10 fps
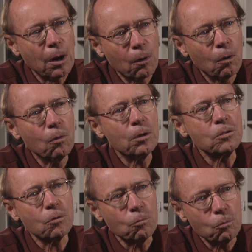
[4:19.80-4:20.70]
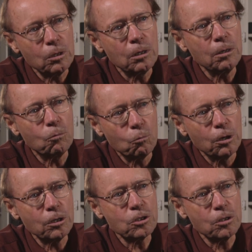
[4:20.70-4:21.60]
marrow is a really
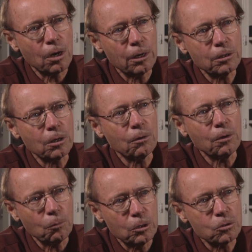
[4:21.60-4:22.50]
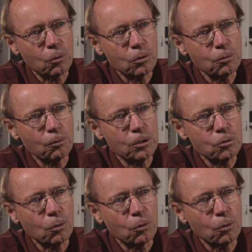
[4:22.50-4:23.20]
rich dietary resource for these